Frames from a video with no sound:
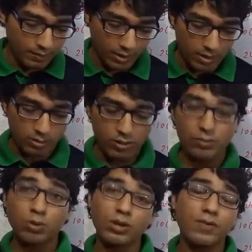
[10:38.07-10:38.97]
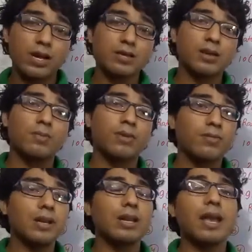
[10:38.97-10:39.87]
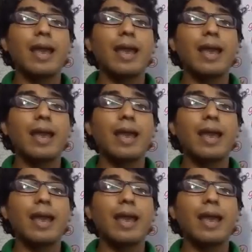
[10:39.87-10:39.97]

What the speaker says: because of notification number 1